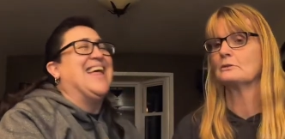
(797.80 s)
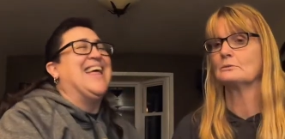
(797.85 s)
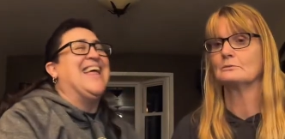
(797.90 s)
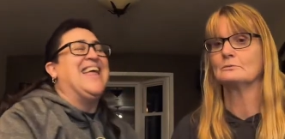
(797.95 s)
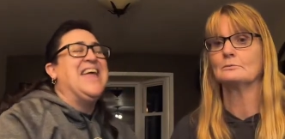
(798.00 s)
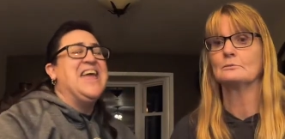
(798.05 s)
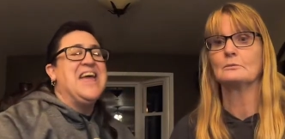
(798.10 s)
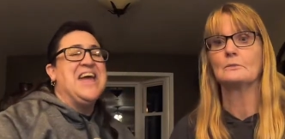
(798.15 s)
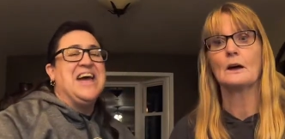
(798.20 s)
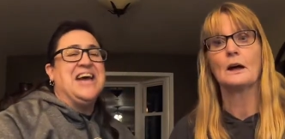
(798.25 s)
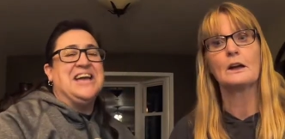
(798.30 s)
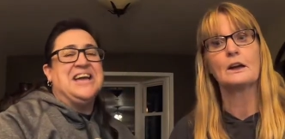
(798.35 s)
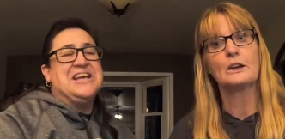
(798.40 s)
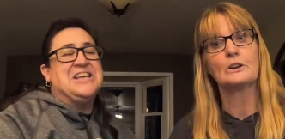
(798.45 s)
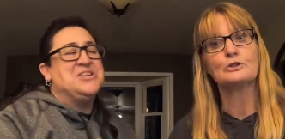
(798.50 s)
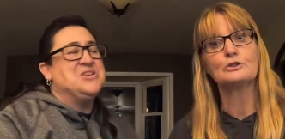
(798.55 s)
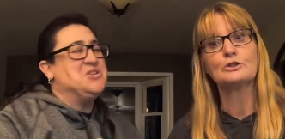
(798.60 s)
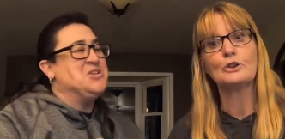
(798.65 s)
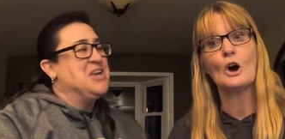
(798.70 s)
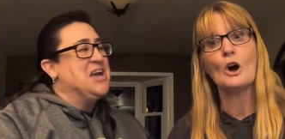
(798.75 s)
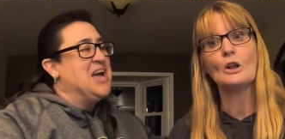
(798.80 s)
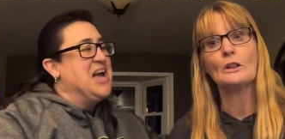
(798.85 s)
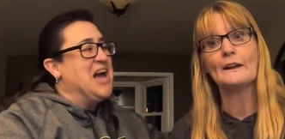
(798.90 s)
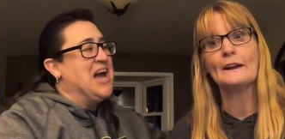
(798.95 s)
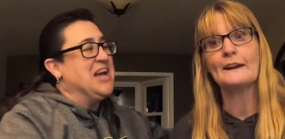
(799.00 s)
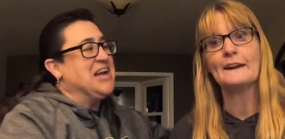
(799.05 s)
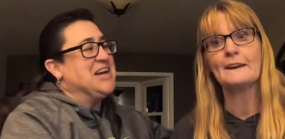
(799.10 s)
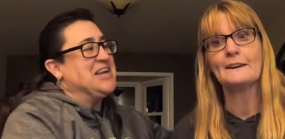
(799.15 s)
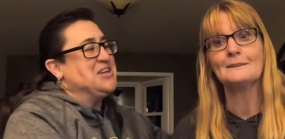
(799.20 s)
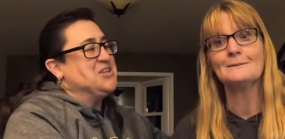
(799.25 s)
Speaker 1: I got Controlling.
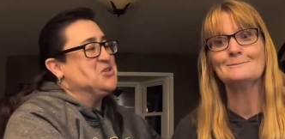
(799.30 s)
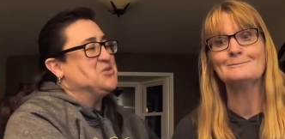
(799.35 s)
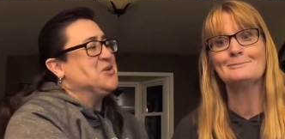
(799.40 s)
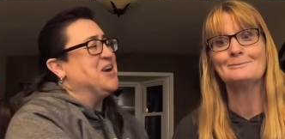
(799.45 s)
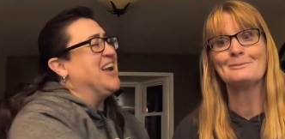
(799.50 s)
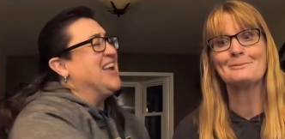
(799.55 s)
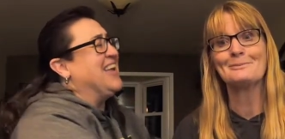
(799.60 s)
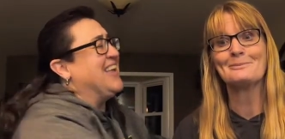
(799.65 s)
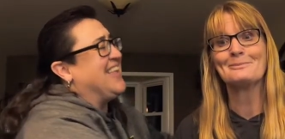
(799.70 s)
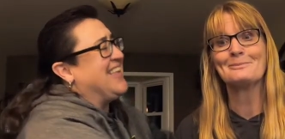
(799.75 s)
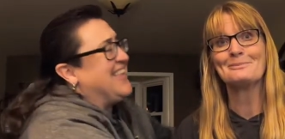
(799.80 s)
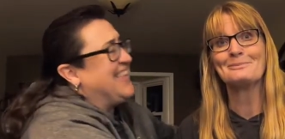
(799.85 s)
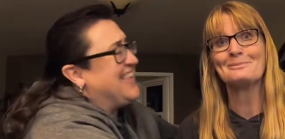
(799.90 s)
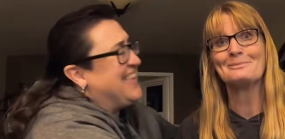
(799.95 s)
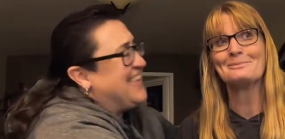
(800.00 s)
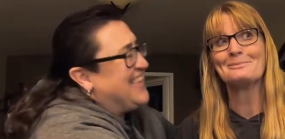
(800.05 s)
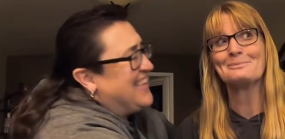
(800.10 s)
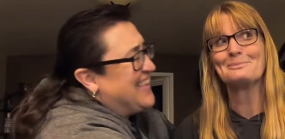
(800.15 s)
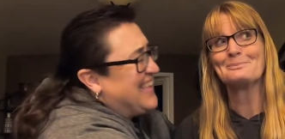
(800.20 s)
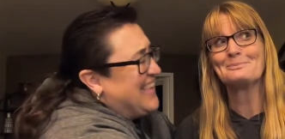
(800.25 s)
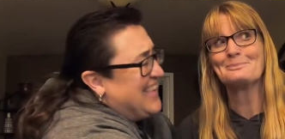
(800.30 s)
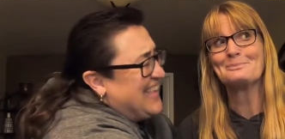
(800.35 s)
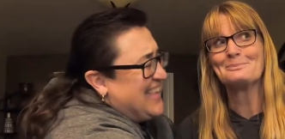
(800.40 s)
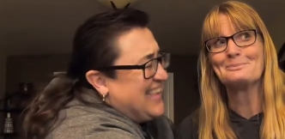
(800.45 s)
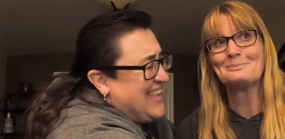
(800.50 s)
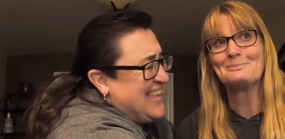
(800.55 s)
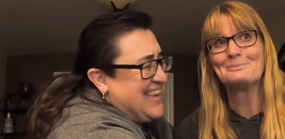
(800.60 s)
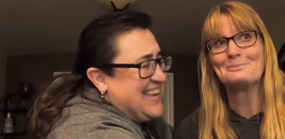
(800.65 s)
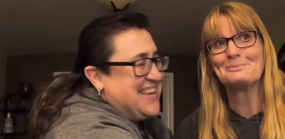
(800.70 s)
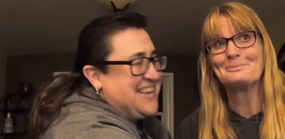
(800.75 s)
I got dress.
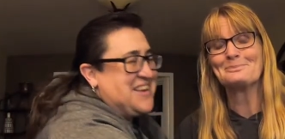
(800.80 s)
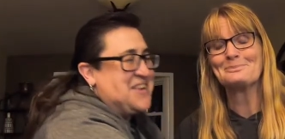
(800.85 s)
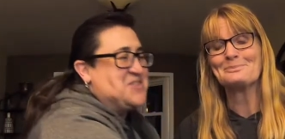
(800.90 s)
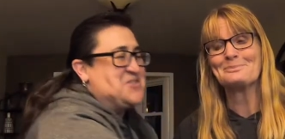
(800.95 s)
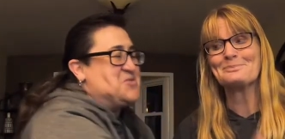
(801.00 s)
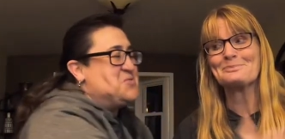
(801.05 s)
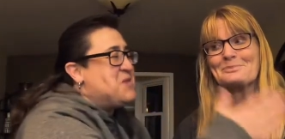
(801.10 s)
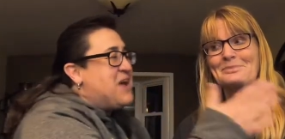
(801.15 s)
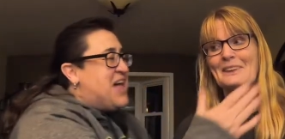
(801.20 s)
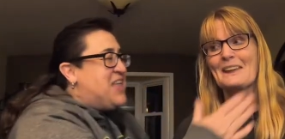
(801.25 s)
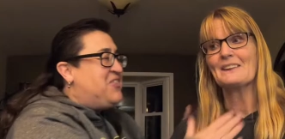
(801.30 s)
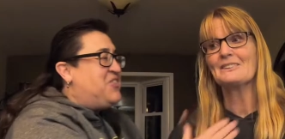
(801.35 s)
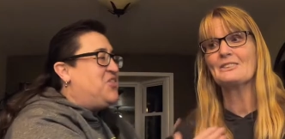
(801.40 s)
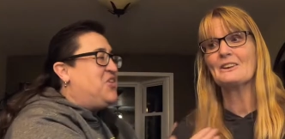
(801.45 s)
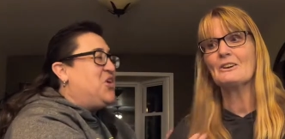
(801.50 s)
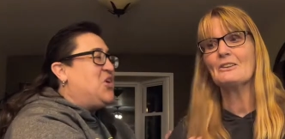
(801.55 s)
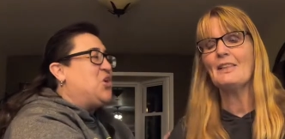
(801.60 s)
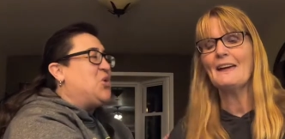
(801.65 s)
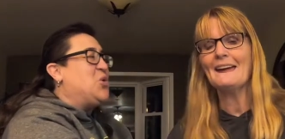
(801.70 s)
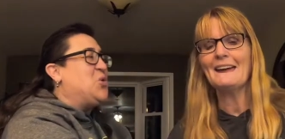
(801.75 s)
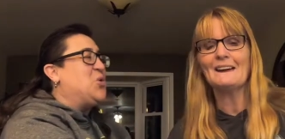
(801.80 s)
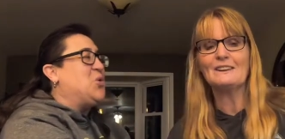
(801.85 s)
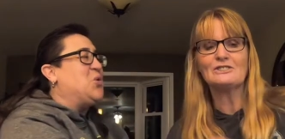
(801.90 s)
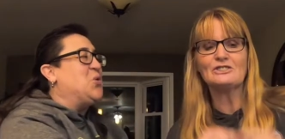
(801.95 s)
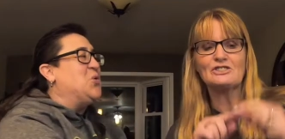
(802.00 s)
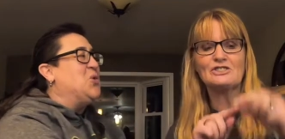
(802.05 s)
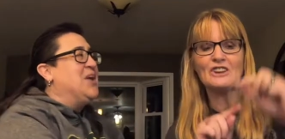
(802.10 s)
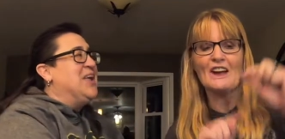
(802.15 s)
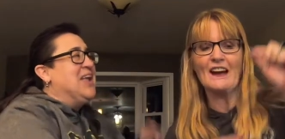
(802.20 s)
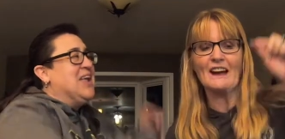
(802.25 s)
I gotta dress. Is there you. like
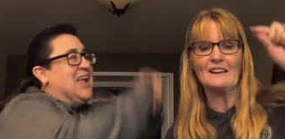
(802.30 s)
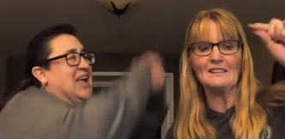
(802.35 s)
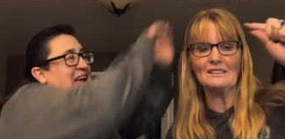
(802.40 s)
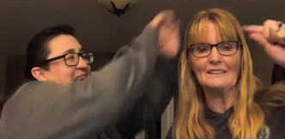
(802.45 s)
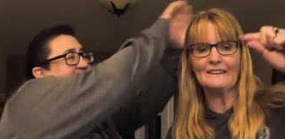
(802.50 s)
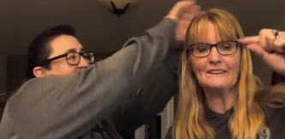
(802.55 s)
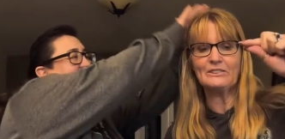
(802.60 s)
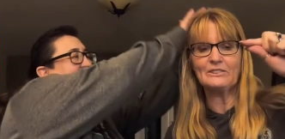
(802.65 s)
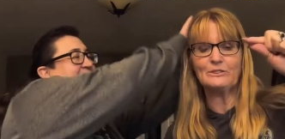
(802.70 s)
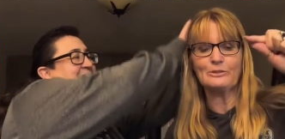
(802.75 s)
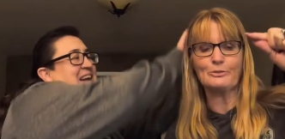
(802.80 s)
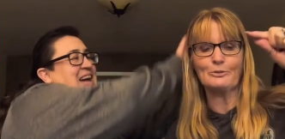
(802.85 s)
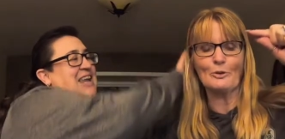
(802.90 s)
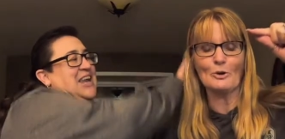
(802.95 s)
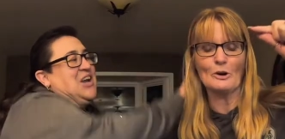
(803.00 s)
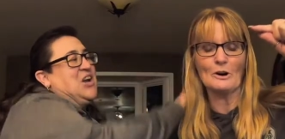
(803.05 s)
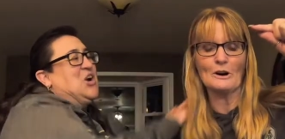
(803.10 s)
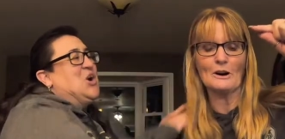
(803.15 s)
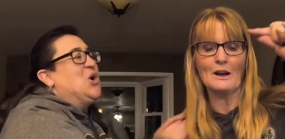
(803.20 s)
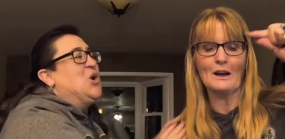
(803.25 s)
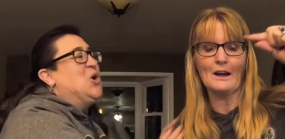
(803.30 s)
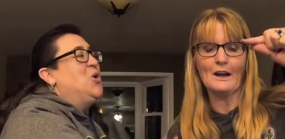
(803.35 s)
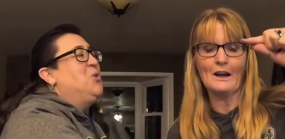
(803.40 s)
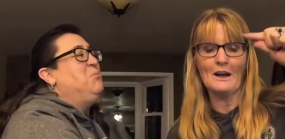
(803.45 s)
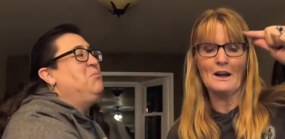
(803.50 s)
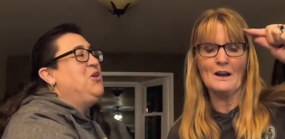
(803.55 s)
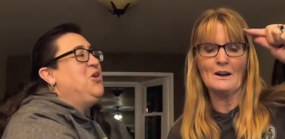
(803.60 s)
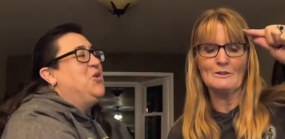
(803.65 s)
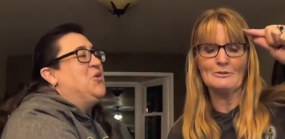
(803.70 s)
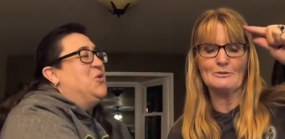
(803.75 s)
a checklist? I gotta for,
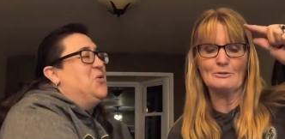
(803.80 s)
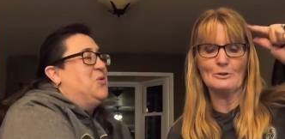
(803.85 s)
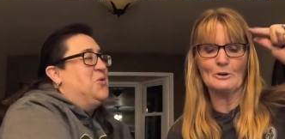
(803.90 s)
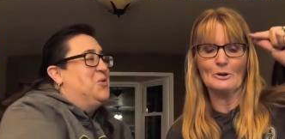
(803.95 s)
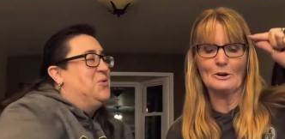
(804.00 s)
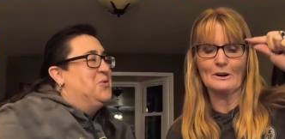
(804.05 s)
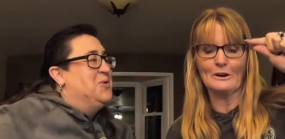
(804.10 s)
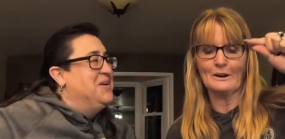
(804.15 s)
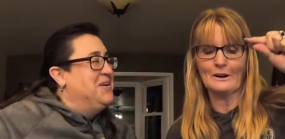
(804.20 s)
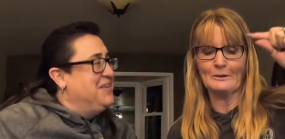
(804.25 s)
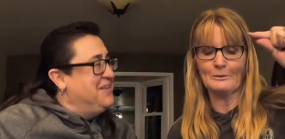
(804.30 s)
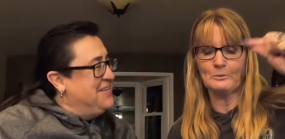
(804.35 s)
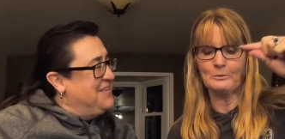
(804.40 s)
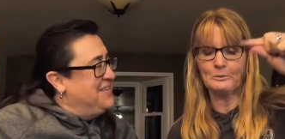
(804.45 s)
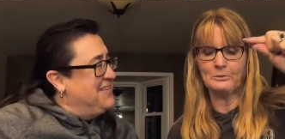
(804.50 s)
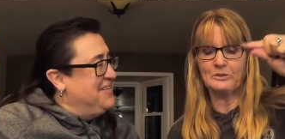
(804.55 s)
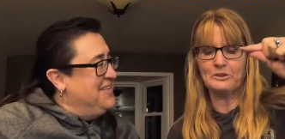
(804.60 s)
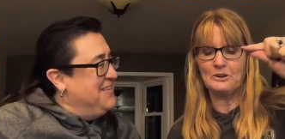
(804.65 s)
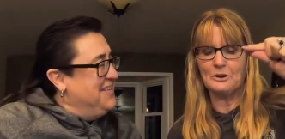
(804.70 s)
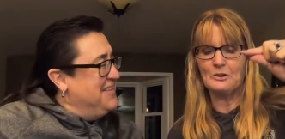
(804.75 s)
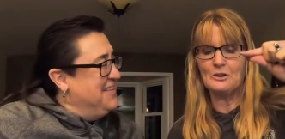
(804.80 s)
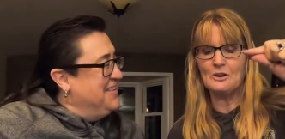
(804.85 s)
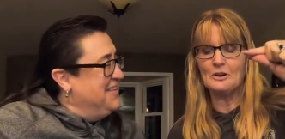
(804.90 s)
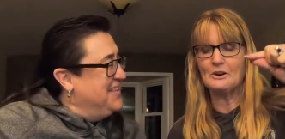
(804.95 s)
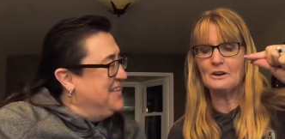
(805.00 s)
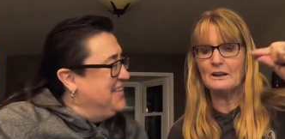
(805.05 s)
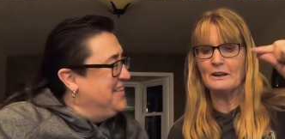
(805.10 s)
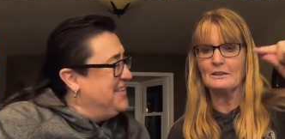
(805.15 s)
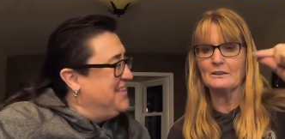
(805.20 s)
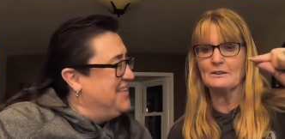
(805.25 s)
comb you for
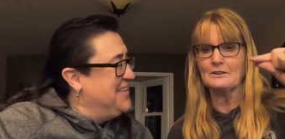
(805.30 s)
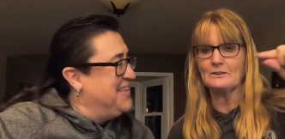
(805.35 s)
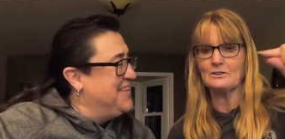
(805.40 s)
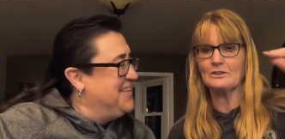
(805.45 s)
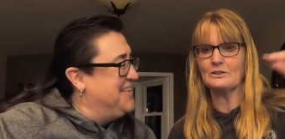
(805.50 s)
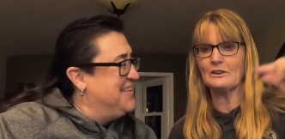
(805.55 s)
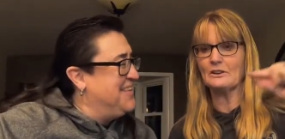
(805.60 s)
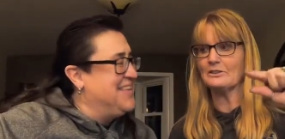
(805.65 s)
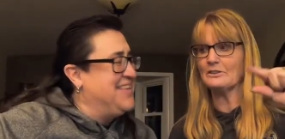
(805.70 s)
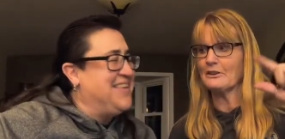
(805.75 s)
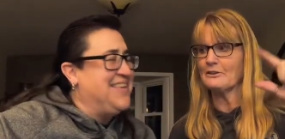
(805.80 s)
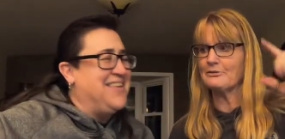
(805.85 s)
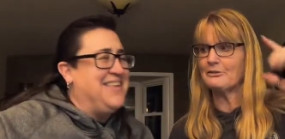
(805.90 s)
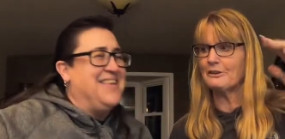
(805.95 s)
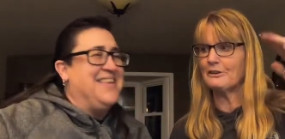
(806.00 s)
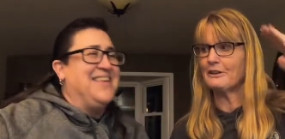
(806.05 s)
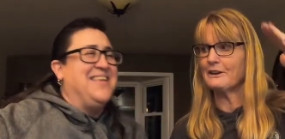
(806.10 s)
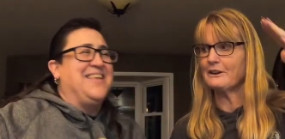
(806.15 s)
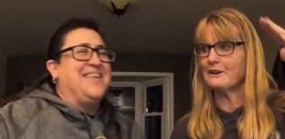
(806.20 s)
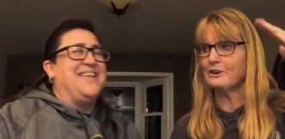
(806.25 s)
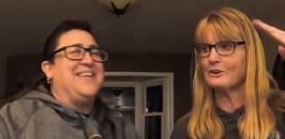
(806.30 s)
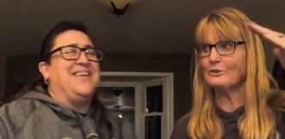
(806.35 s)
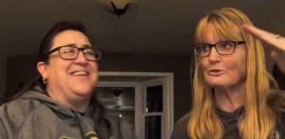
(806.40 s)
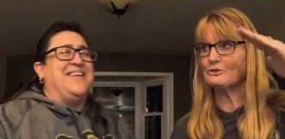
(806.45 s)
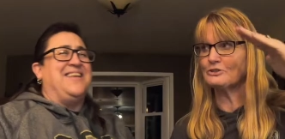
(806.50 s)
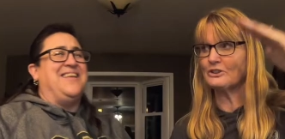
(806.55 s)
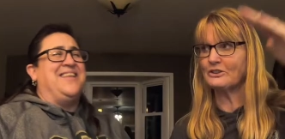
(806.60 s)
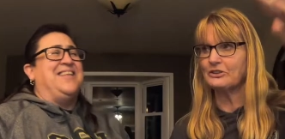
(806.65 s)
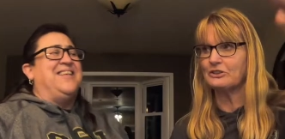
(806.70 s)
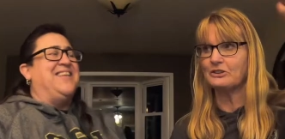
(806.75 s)
serial killers because I feel like
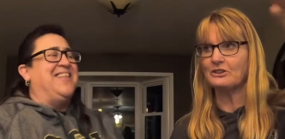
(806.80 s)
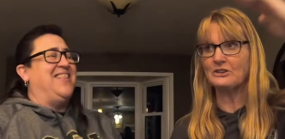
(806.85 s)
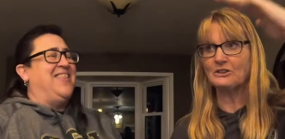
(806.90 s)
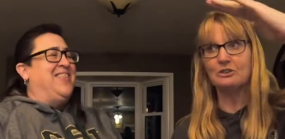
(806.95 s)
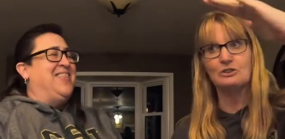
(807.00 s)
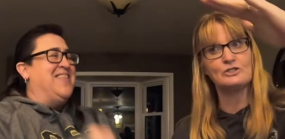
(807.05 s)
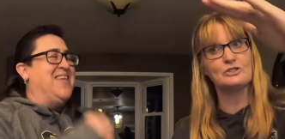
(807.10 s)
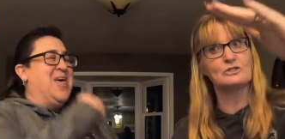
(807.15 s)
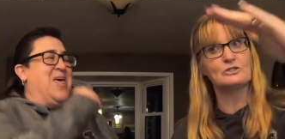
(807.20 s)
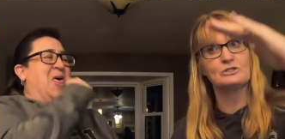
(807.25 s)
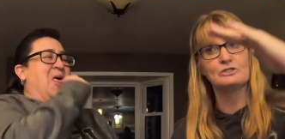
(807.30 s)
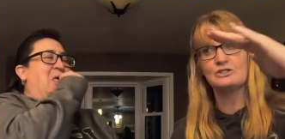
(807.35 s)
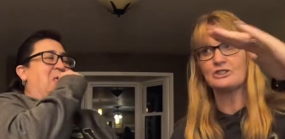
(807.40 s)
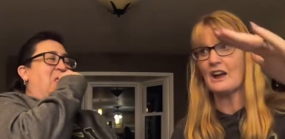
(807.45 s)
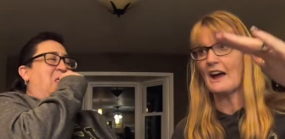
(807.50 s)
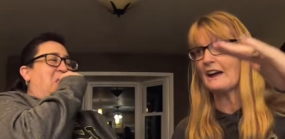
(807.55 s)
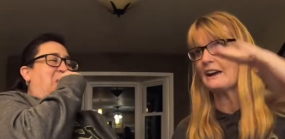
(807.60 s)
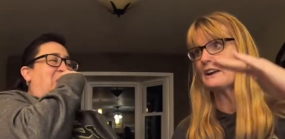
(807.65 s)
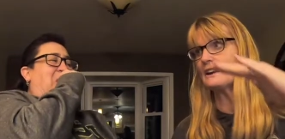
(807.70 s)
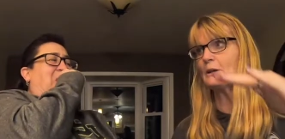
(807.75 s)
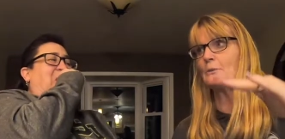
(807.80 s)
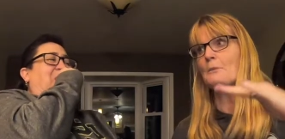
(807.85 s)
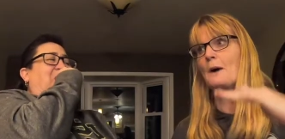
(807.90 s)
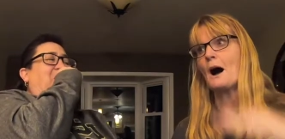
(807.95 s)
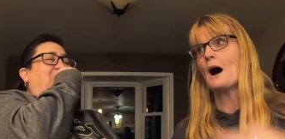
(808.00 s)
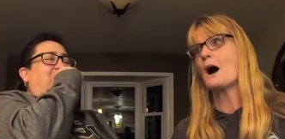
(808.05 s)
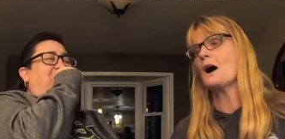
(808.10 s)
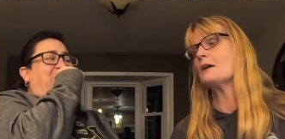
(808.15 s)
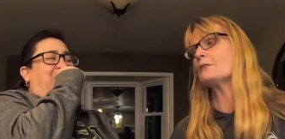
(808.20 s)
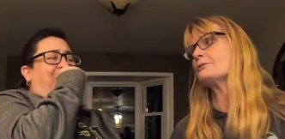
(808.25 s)
you're just checking them
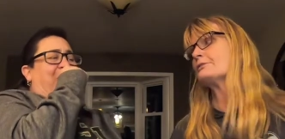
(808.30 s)
off.